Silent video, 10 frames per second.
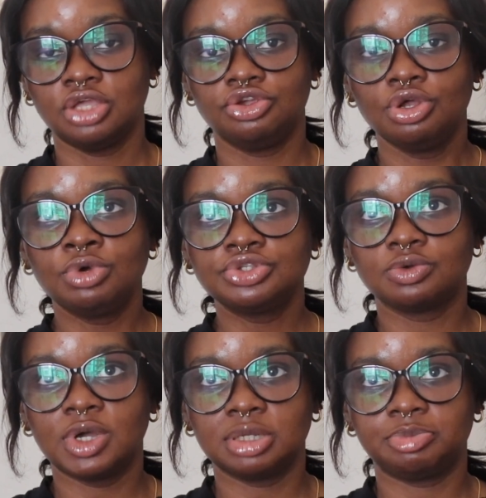You don't want to
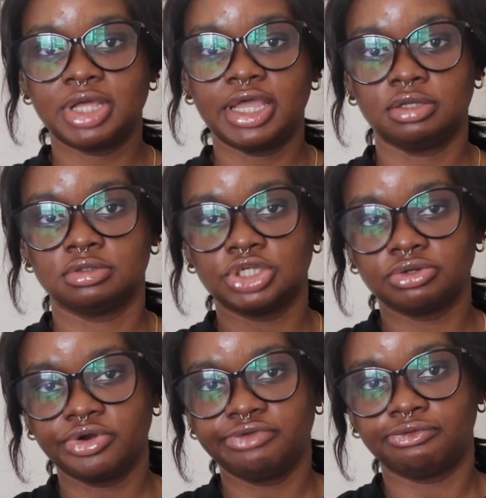go and apply
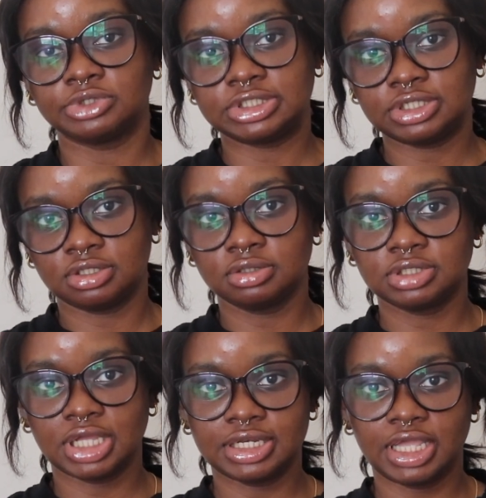January 14th
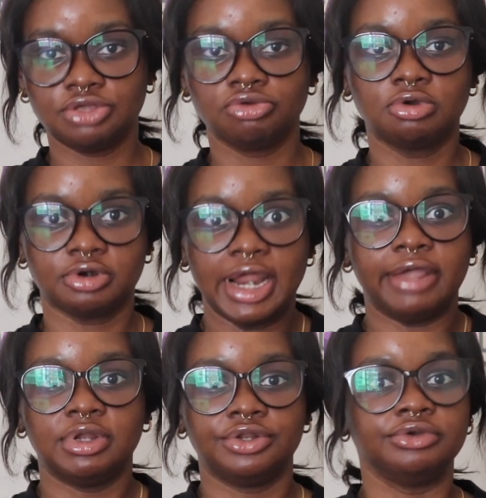and then you cry
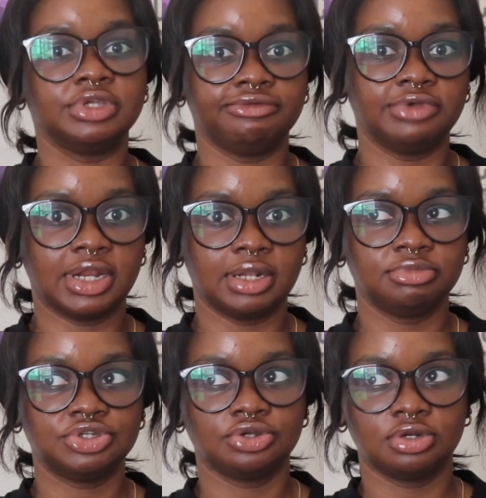when they don't give you an
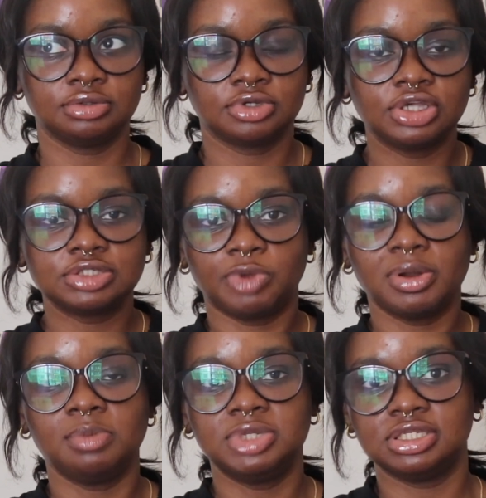admission, because
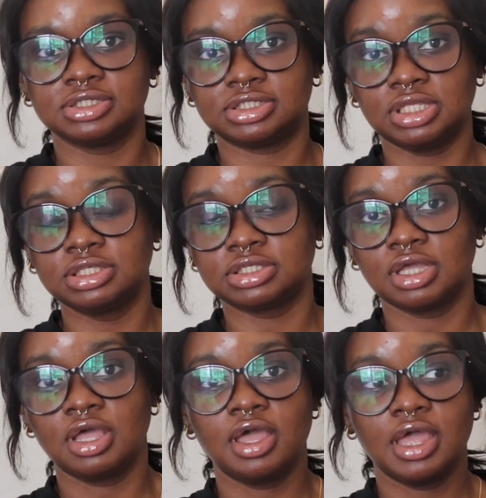probably the seats
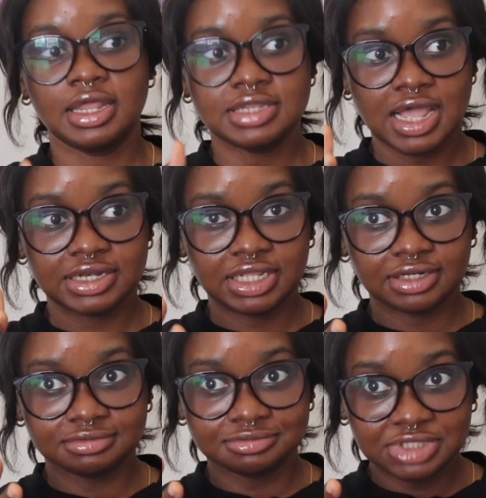that
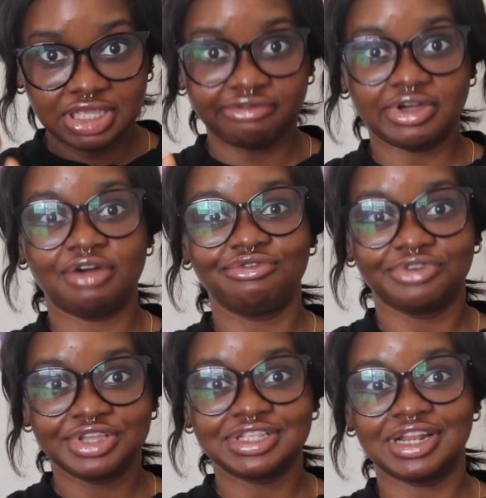they give out
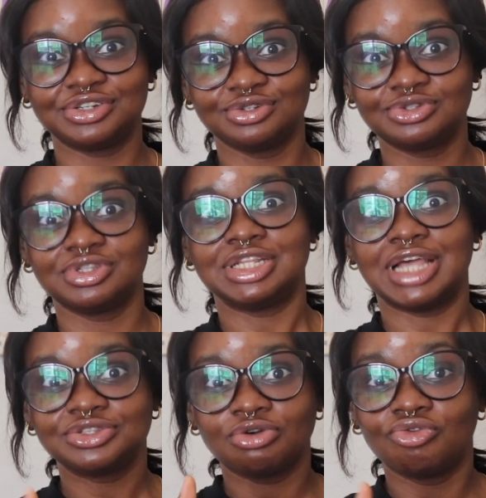for international students
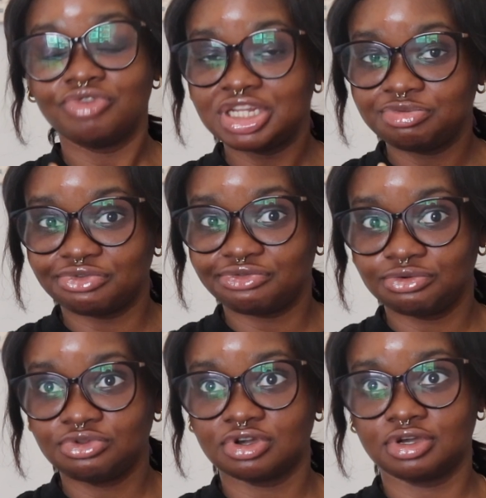has already been
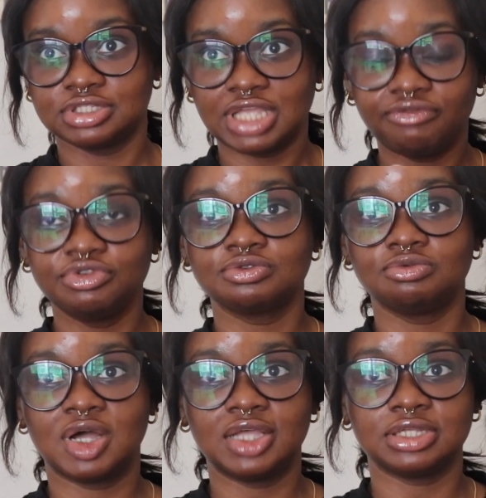filled up, because every
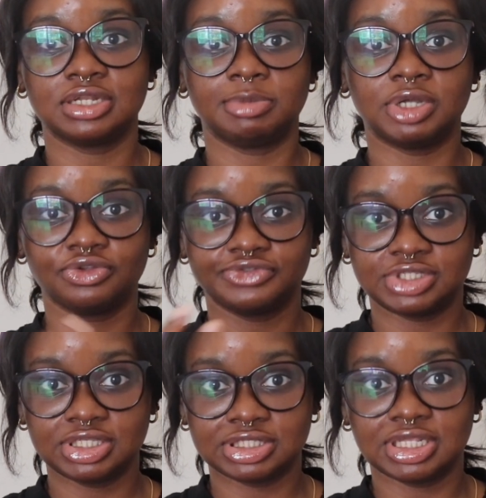school has an amount of
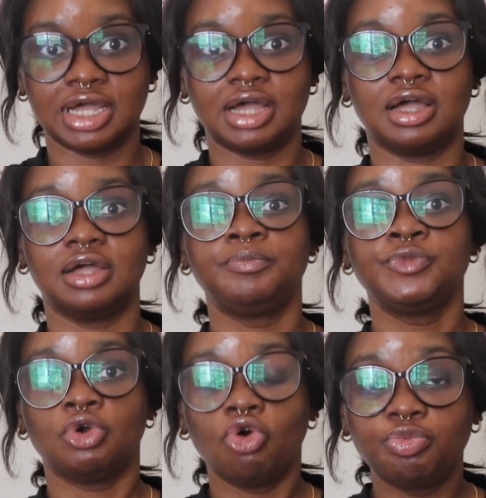seats that are
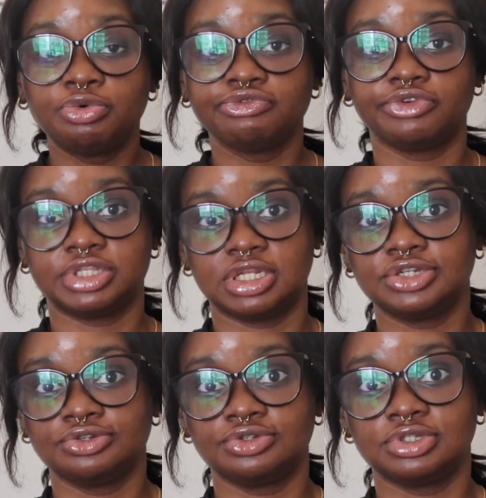open for
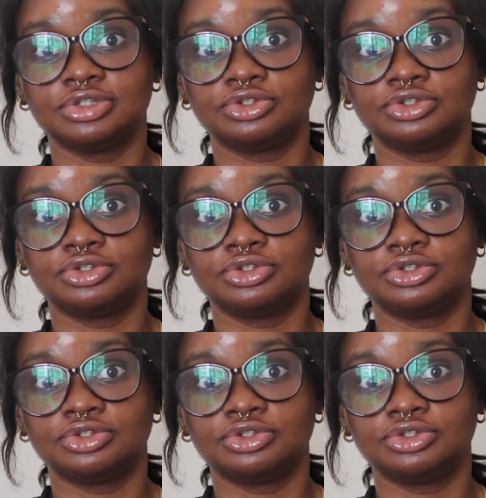international students